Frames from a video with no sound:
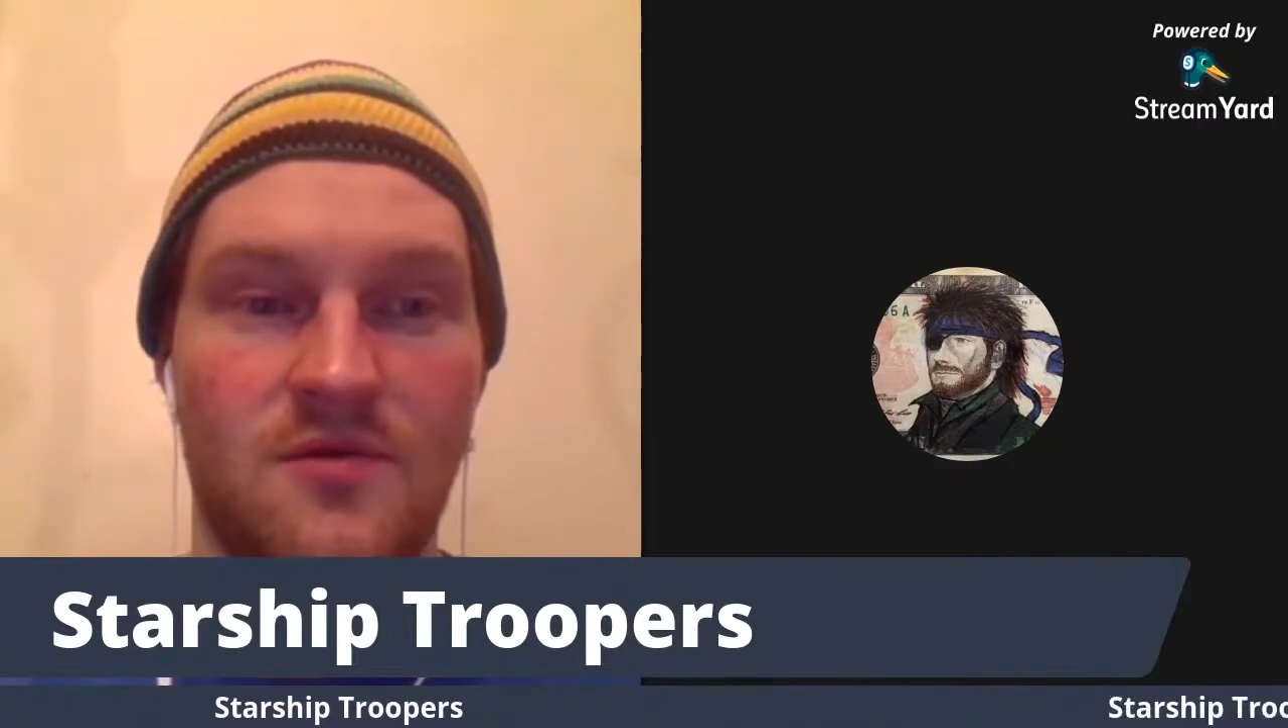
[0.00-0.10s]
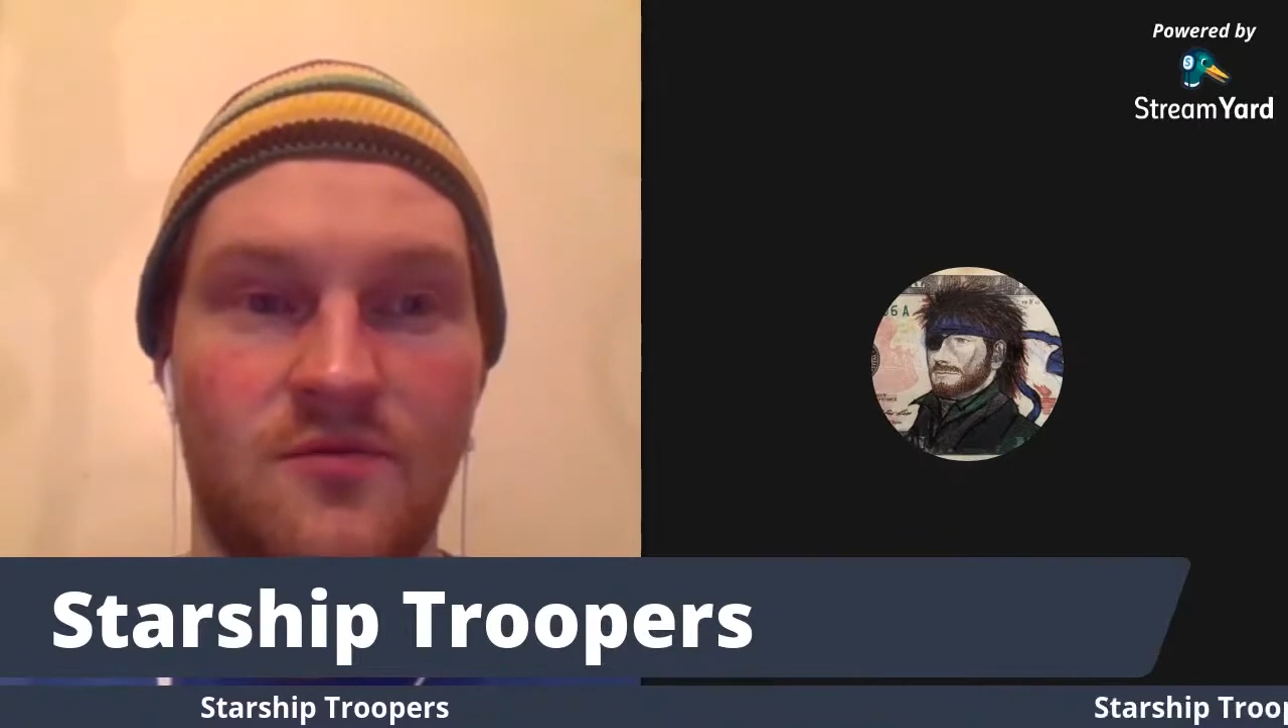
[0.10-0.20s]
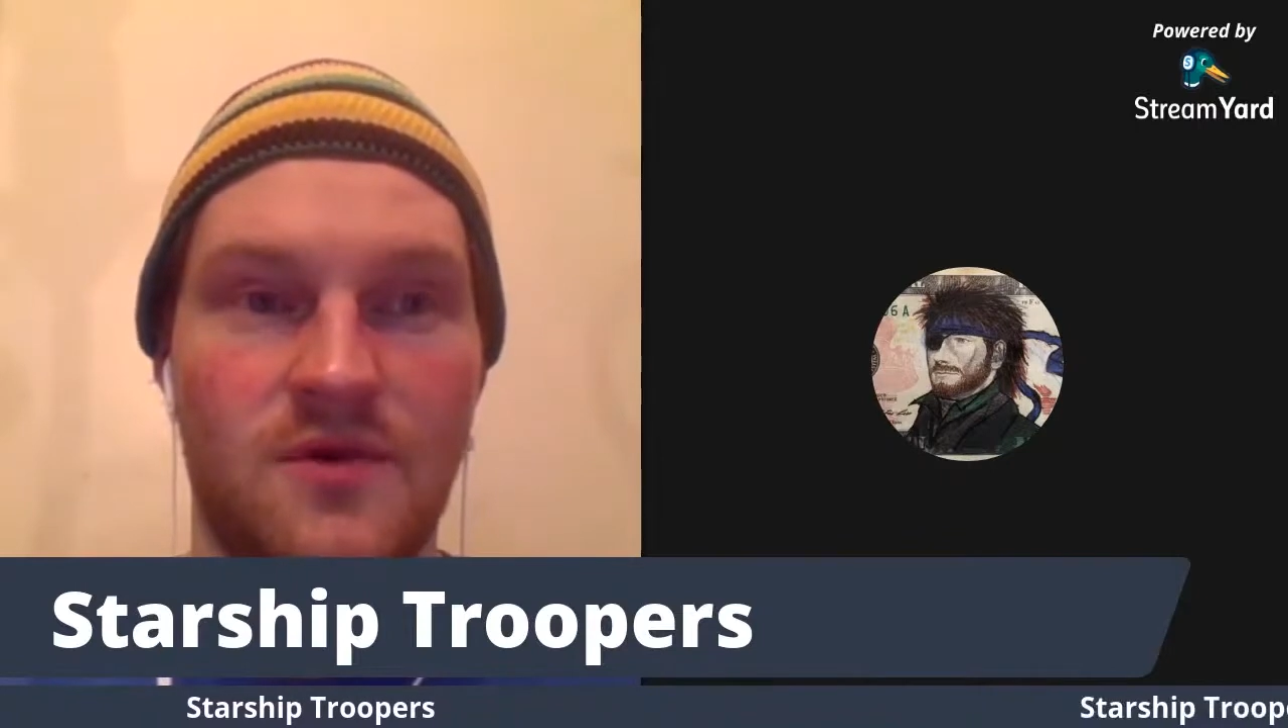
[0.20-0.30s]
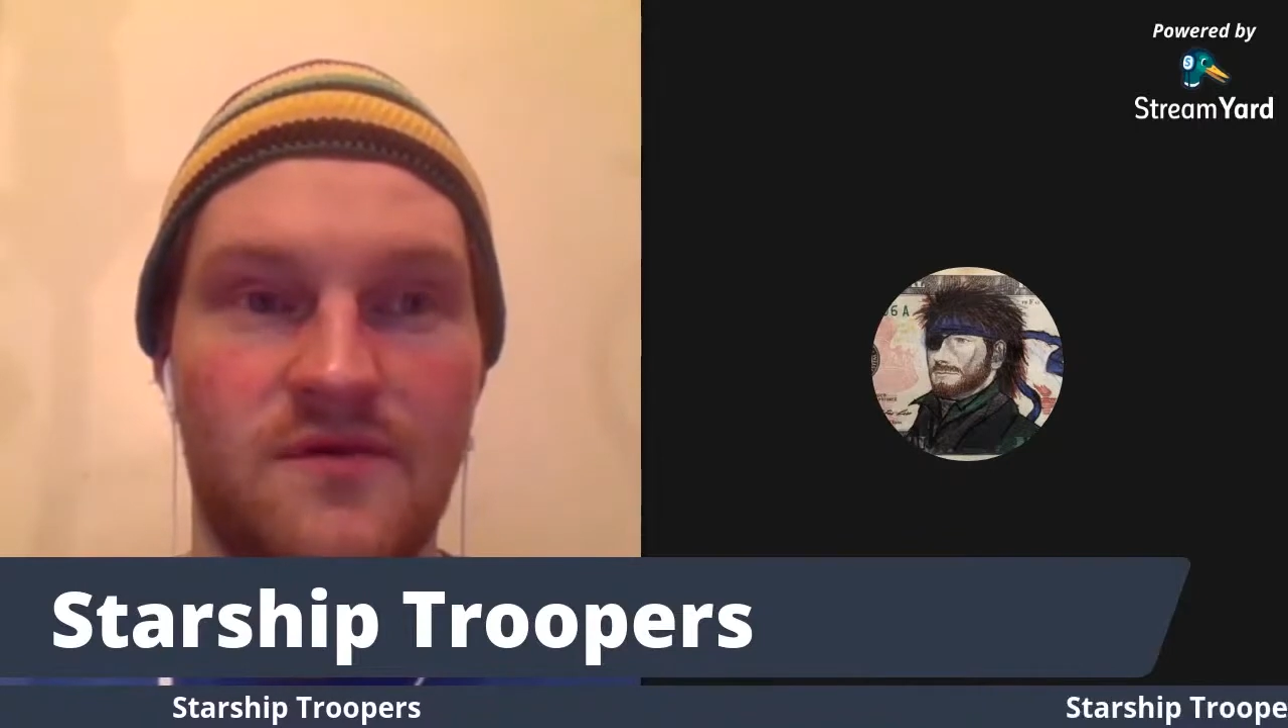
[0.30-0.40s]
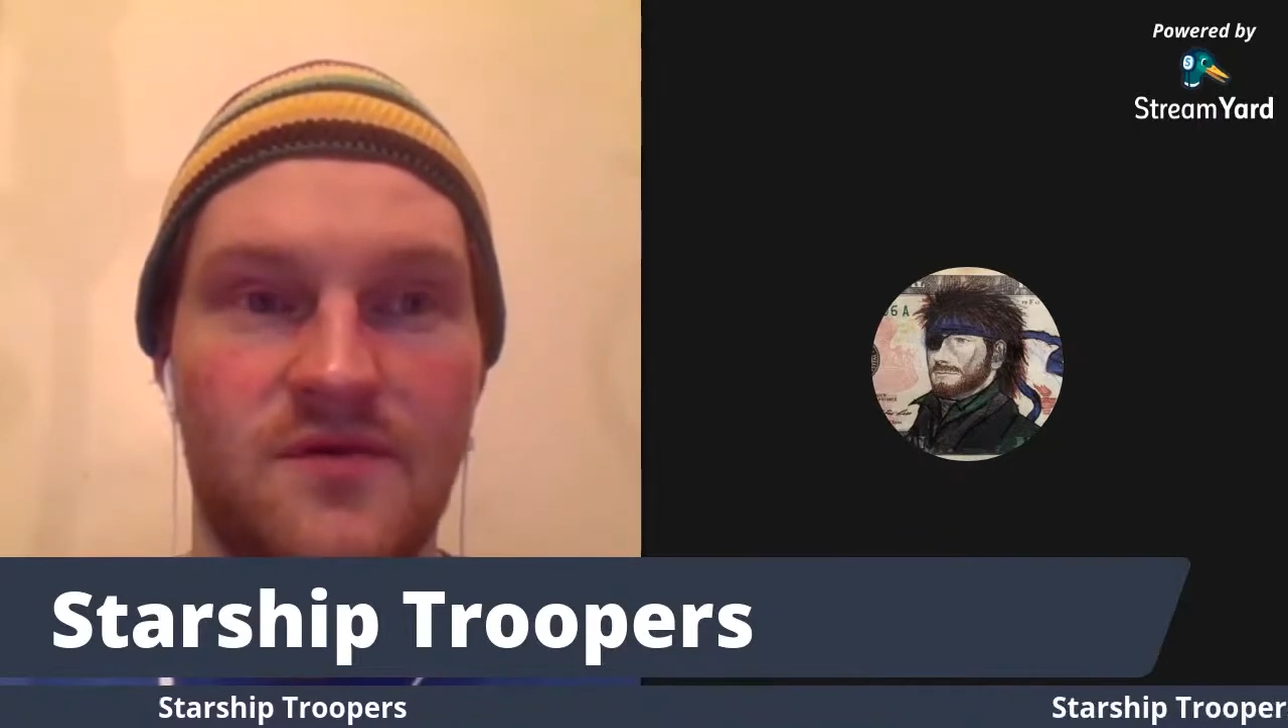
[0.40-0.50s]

one of the